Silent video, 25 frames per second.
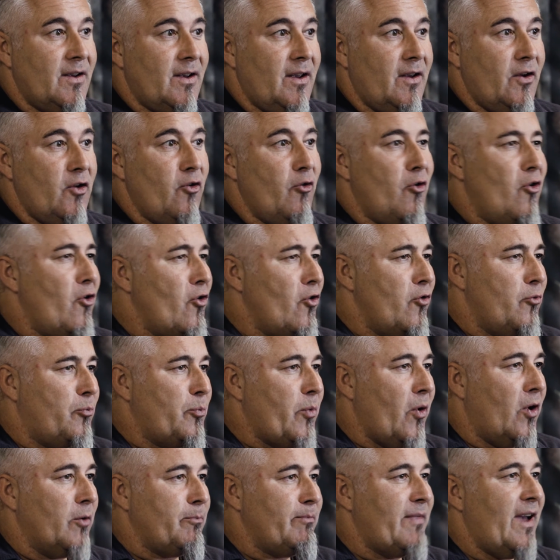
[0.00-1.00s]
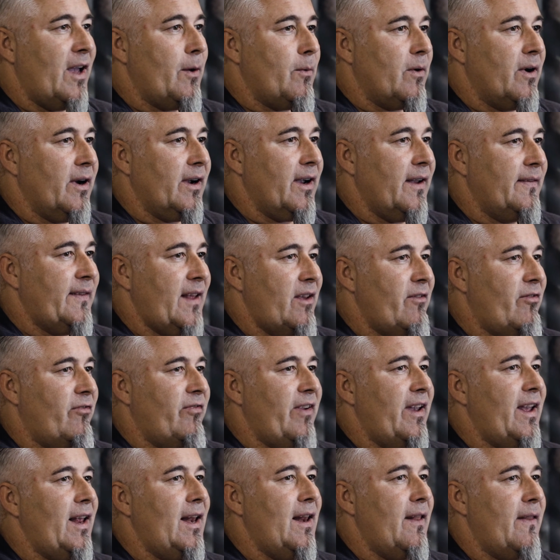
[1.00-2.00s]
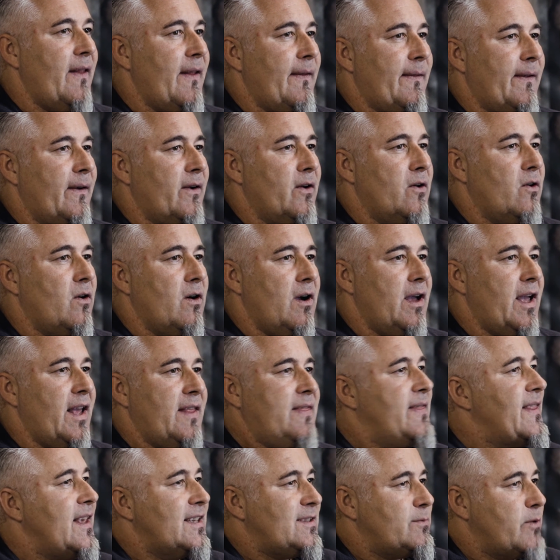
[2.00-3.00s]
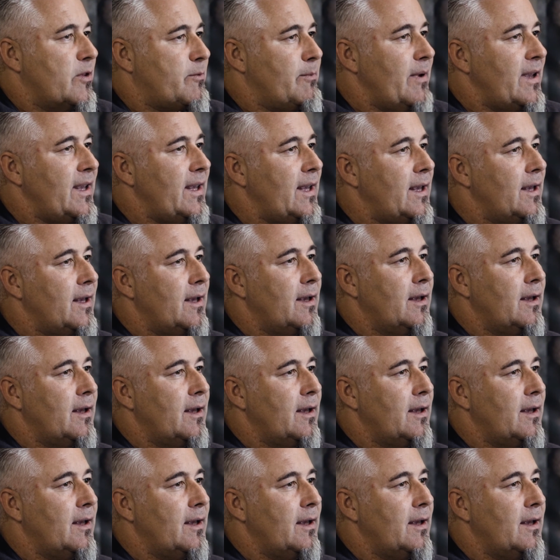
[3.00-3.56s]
who've bought my work and they feel that they're in this with me.